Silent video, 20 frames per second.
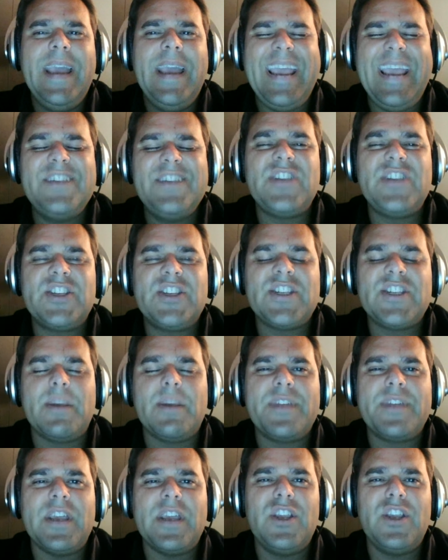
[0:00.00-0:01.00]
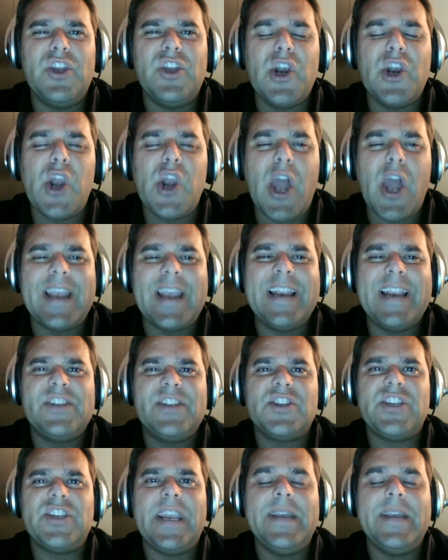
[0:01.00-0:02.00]
is this something you're likely
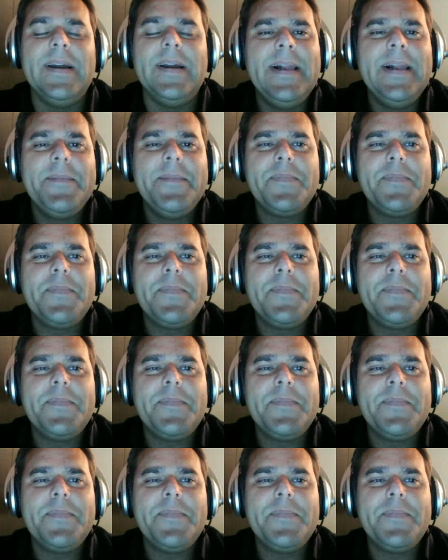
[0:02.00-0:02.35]
to see.